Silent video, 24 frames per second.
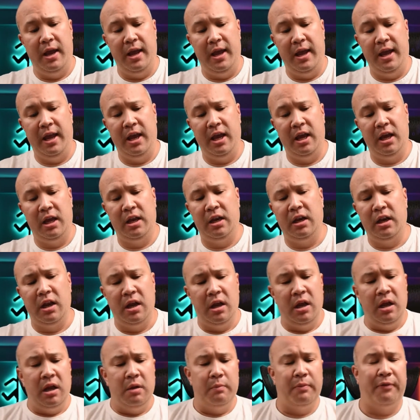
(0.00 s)
And
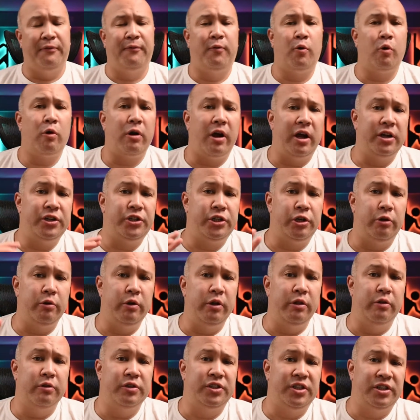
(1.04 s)
before I show
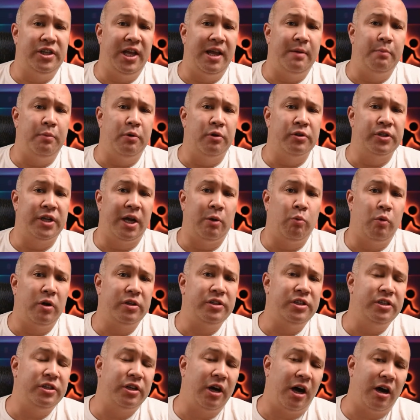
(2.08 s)
you those samples, I
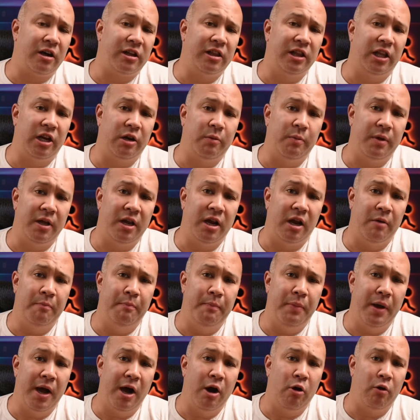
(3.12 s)
want to talk a little bit
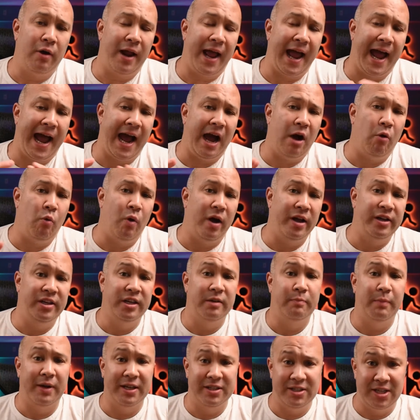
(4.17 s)
about how I
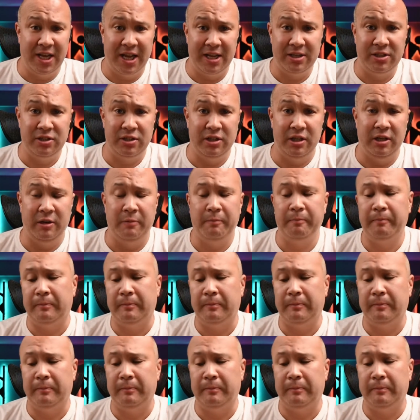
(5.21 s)
did my testing.